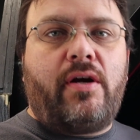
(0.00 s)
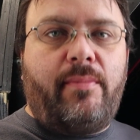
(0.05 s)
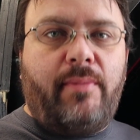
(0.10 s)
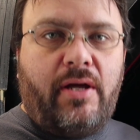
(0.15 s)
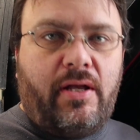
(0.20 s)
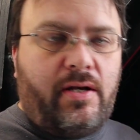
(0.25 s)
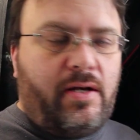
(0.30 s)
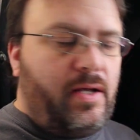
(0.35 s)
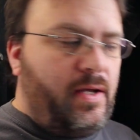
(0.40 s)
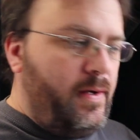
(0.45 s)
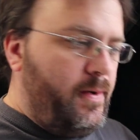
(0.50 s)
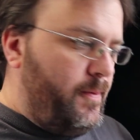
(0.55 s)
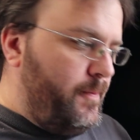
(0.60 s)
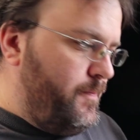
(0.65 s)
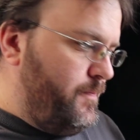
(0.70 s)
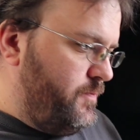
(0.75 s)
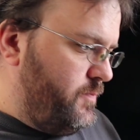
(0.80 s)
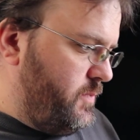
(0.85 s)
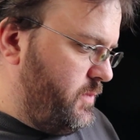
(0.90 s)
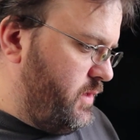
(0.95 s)
I'm at now,
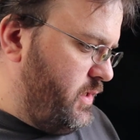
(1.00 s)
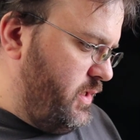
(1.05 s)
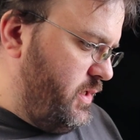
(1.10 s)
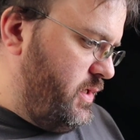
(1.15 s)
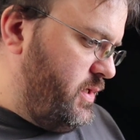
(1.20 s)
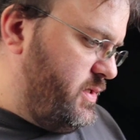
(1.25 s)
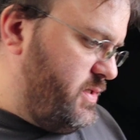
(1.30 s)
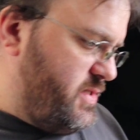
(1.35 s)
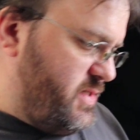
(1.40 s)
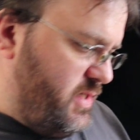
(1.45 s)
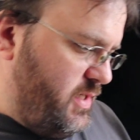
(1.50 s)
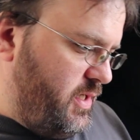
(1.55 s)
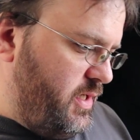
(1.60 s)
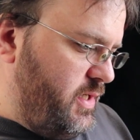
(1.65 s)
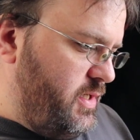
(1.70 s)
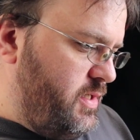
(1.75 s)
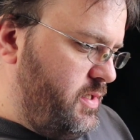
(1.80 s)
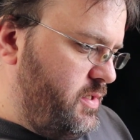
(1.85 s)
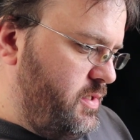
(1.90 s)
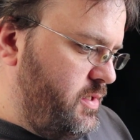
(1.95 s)
the
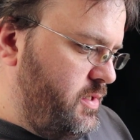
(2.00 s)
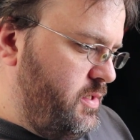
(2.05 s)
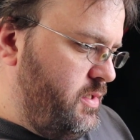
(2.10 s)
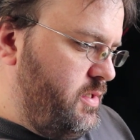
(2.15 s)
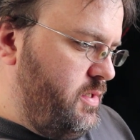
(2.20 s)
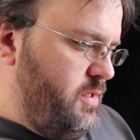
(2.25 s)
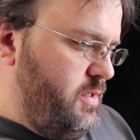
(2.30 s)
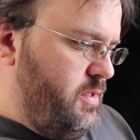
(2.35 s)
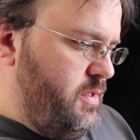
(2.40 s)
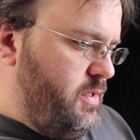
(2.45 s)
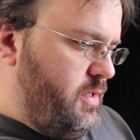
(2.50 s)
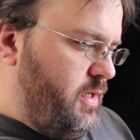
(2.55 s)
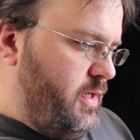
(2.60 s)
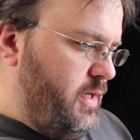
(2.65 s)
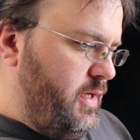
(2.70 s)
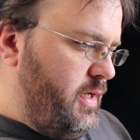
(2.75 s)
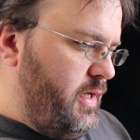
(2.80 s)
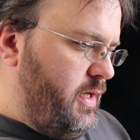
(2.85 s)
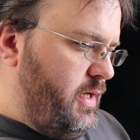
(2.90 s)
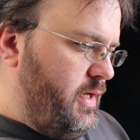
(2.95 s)
inside,
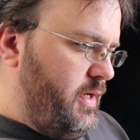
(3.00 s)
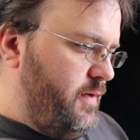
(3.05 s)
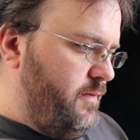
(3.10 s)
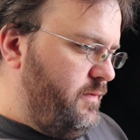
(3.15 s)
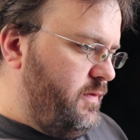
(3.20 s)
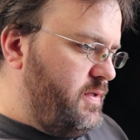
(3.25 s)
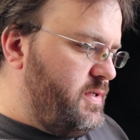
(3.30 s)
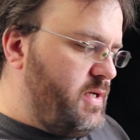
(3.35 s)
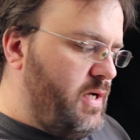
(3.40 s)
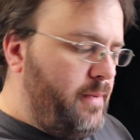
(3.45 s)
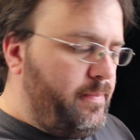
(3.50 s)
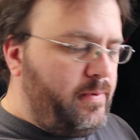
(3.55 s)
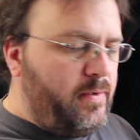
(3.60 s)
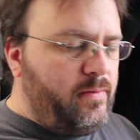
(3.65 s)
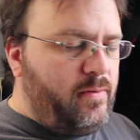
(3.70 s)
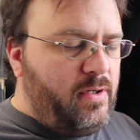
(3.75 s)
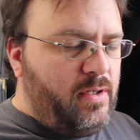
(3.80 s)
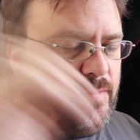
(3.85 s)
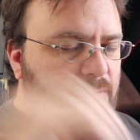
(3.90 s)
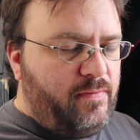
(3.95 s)
I have the top
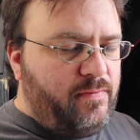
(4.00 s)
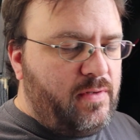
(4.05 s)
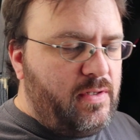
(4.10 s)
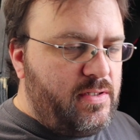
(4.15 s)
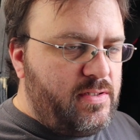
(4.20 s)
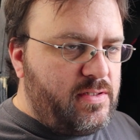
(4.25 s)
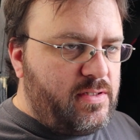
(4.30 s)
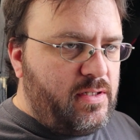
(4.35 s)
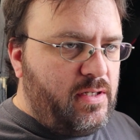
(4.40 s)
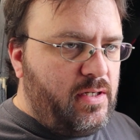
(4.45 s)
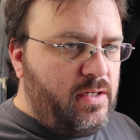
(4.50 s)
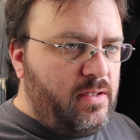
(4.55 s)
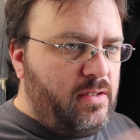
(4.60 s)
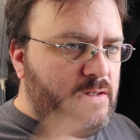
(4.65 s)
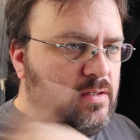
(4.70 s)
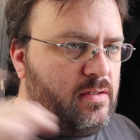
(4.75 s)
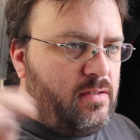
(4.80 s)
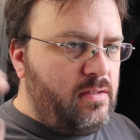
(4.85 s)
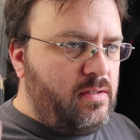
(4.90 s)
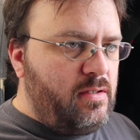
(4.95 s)
3 MFDs
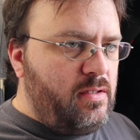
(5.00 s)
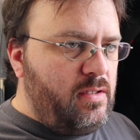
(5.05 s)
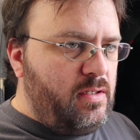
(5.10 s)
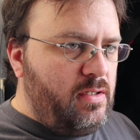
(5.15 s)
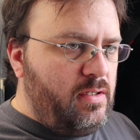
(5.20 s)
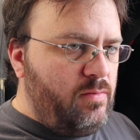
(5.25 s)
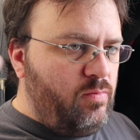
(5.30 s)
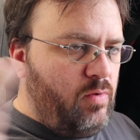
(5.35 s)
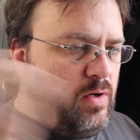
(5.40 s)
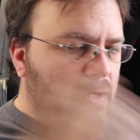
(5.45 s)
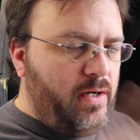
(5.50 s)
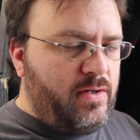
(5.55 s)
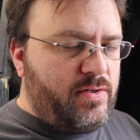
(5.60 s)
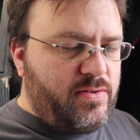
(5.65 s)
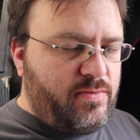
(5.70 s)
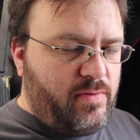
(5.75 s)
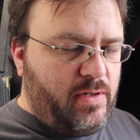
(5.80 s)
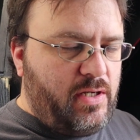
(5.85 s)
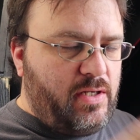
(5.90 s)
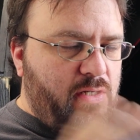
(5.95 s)
done. The
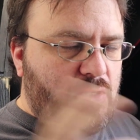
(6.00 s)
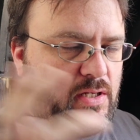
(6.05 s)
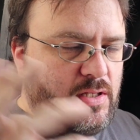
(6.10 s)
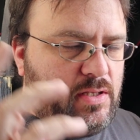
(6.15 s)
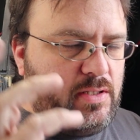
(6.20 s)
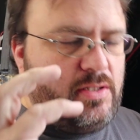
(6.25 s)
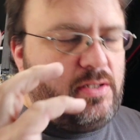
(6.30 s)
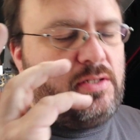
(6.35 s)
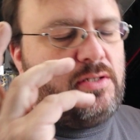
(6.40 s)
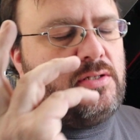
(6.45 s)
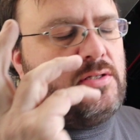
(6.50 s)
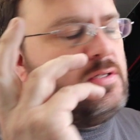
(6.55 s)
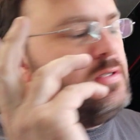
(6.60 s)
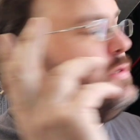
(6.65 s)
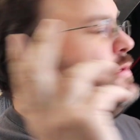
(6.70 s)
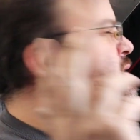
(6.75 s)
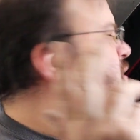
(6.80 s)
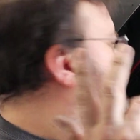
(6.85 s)
wires ran and cleaned and